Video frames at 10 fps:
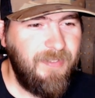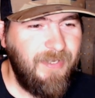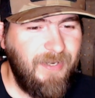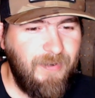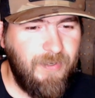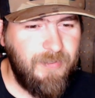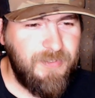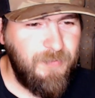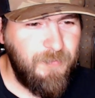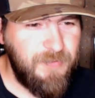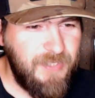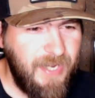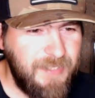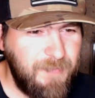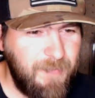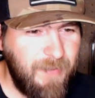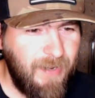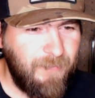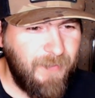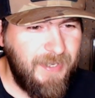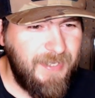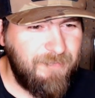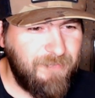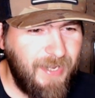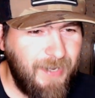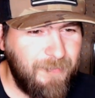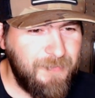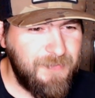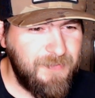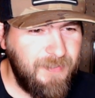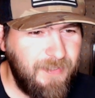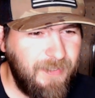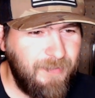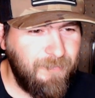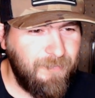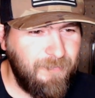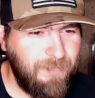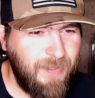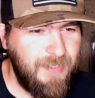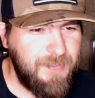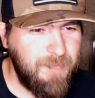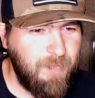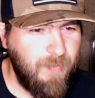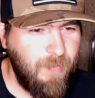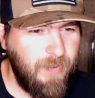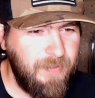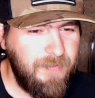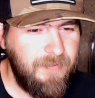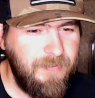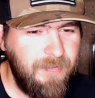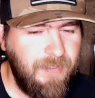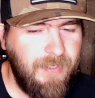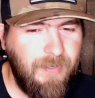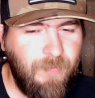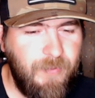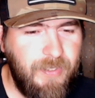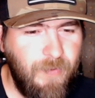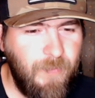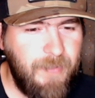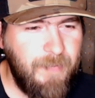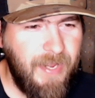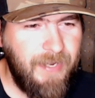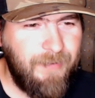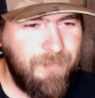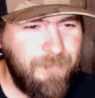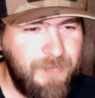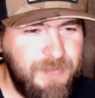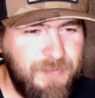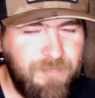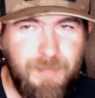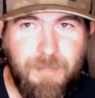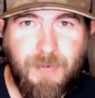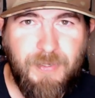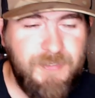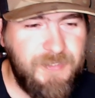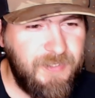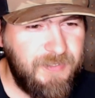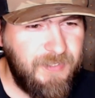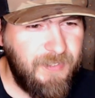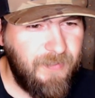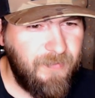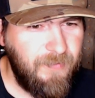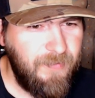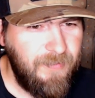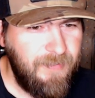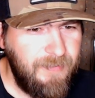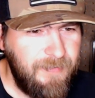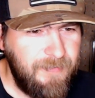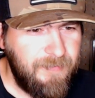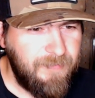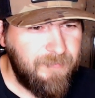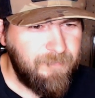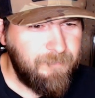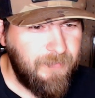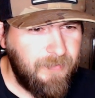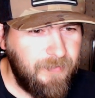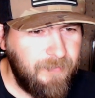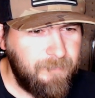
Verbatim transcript: all right, someone's asked me about Randy Flowers. Uh, Randy's my boy. Uh, we go way back. We used to flip Arky jigs together. Uh,